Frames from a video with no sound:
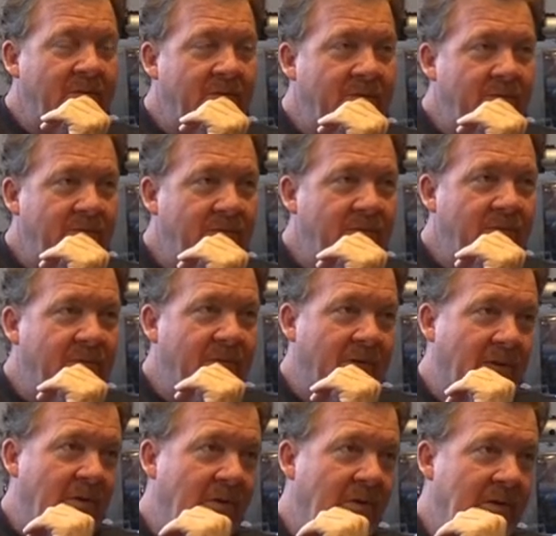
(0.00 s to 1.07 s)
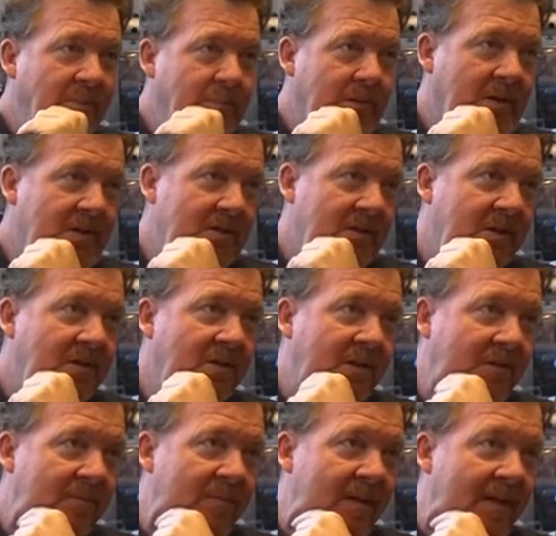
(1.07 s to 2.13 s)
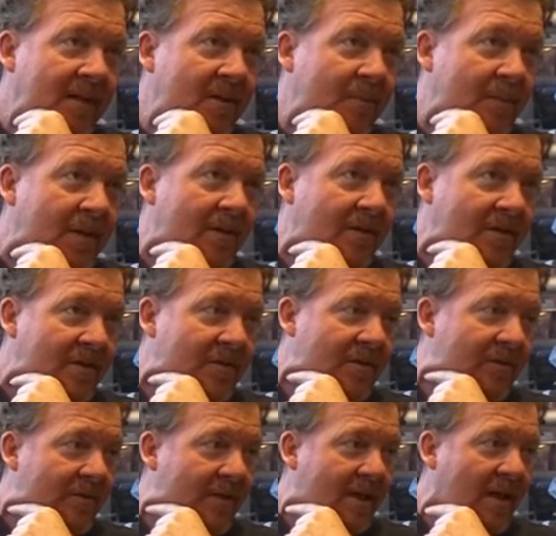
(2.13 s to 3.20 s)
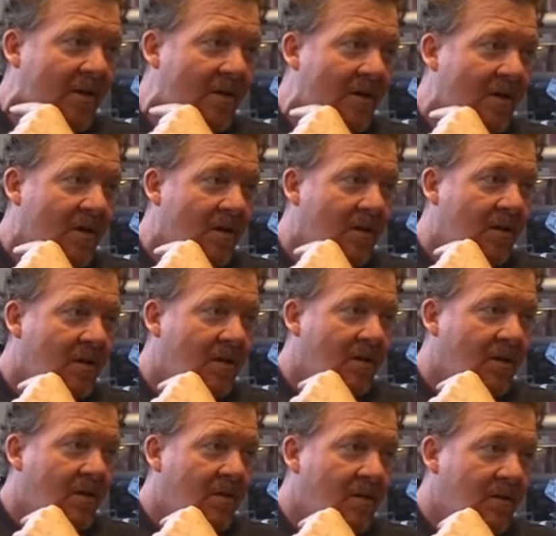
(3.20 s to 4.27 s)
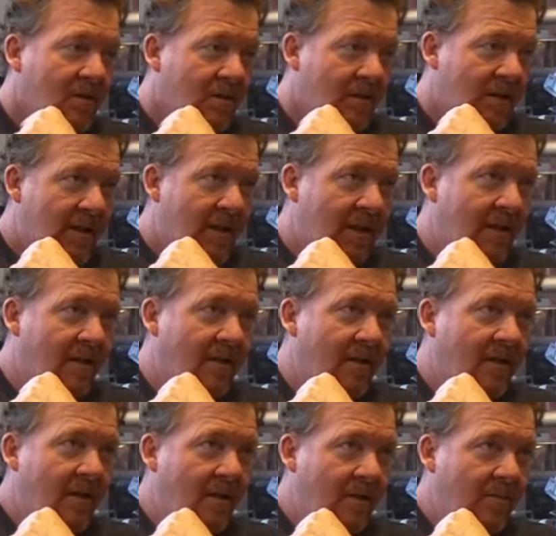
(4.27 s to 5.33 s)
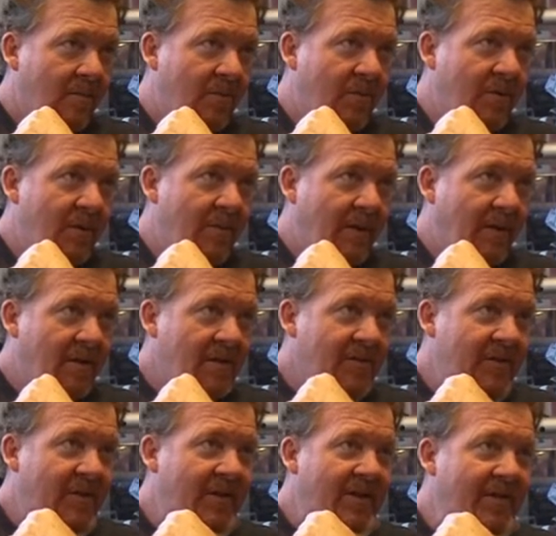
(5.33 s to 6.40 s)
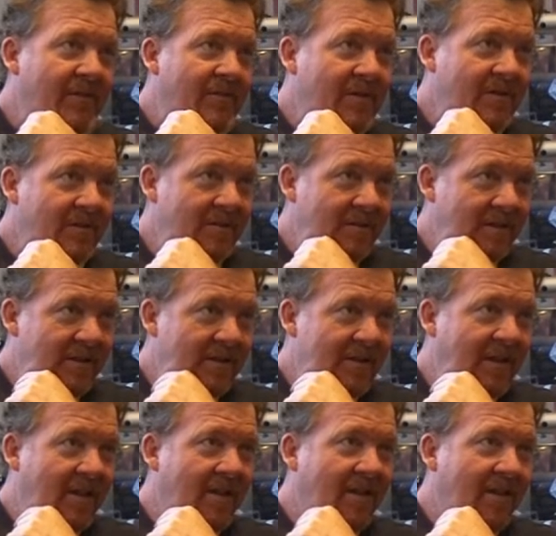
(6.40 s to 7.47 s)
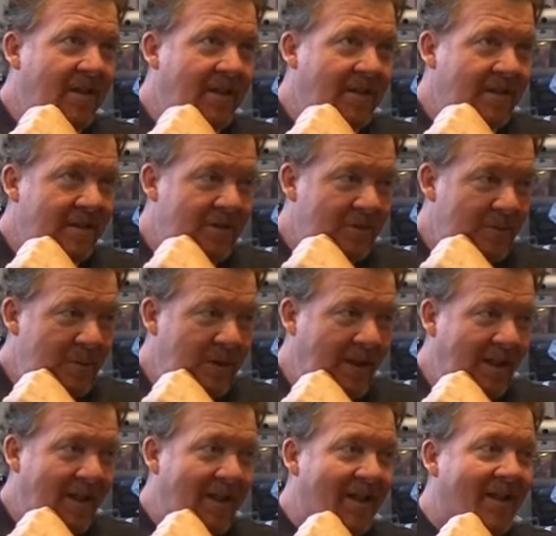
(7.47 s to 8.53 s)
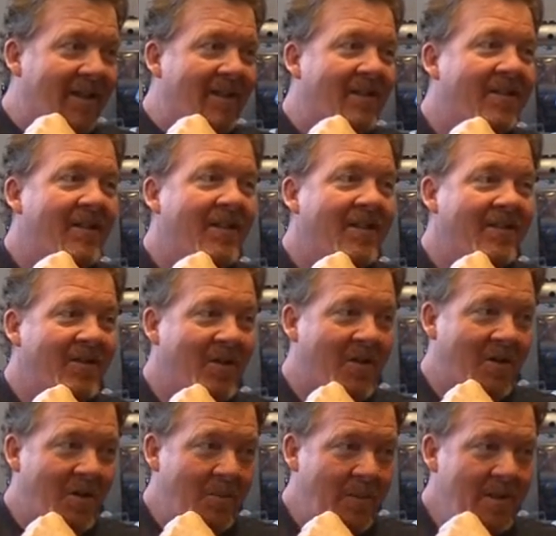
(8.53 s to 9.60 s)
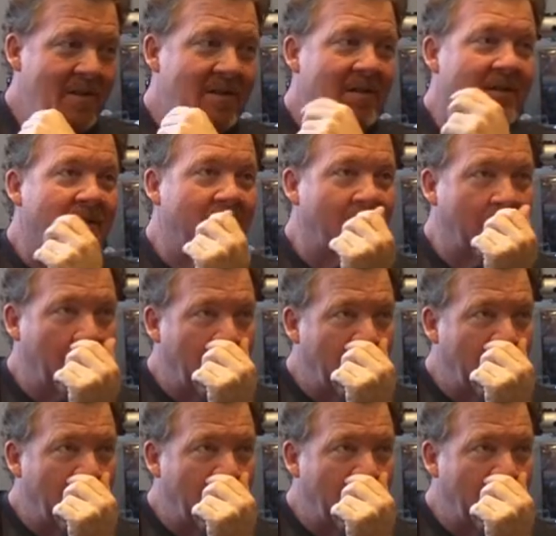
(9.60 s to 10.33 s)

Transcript: 30 plus years, I've been in the beer industry for that long. Wow. And brewing beer is very different than distributing it. Yeah. It's a hard business,